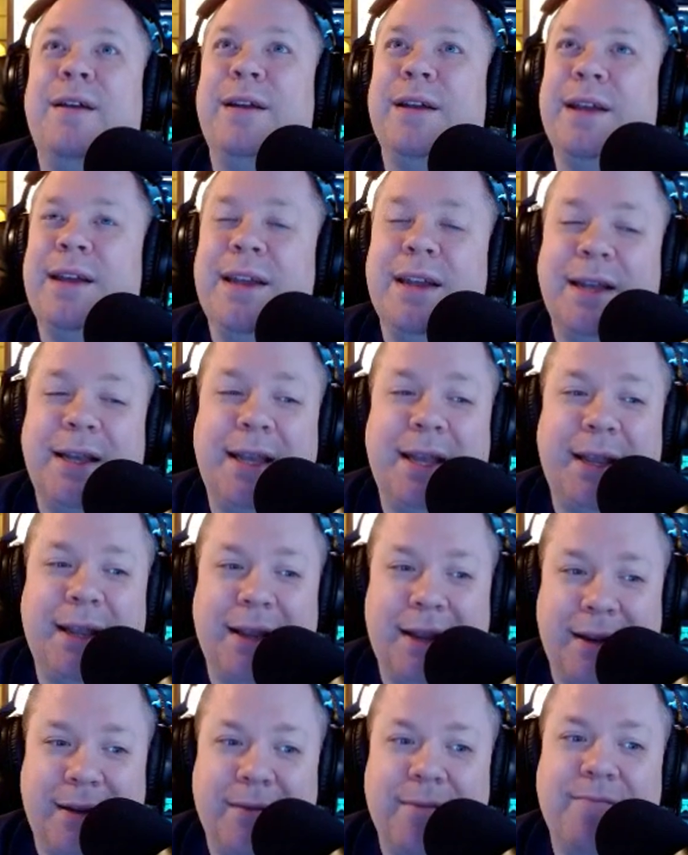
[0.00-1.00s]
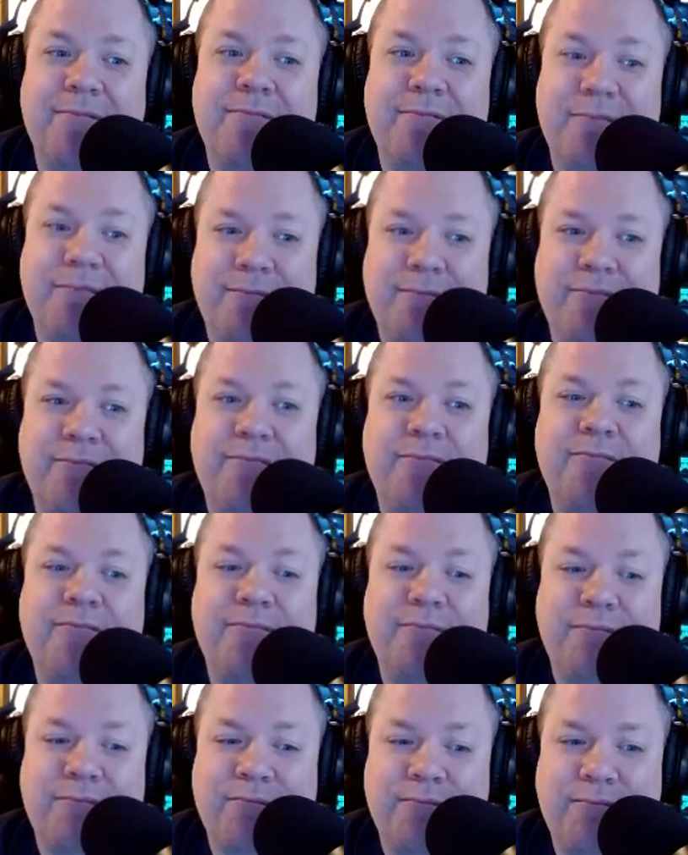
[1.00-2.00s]
oh, a '90s rotating
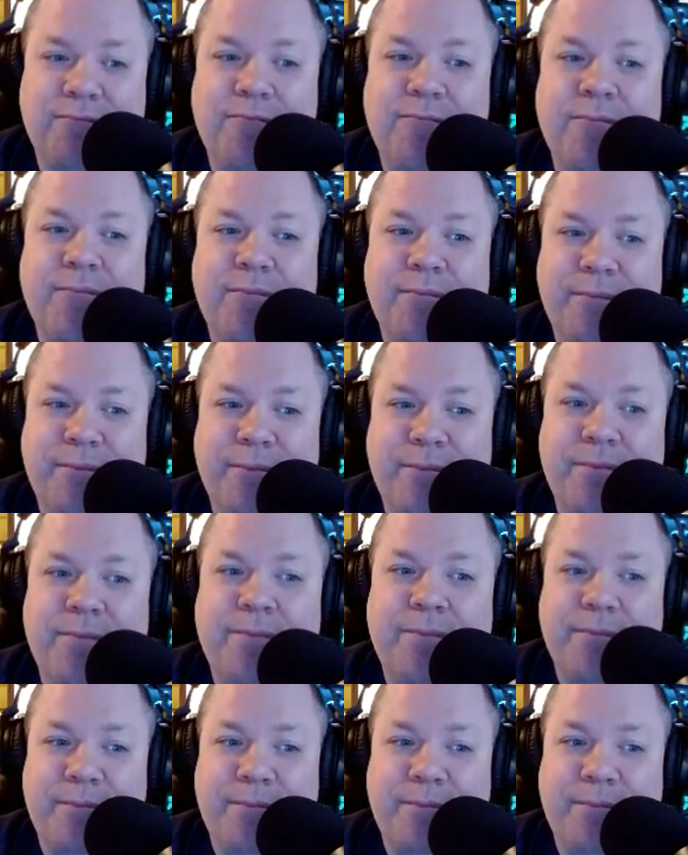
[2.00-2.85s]
cast, bro.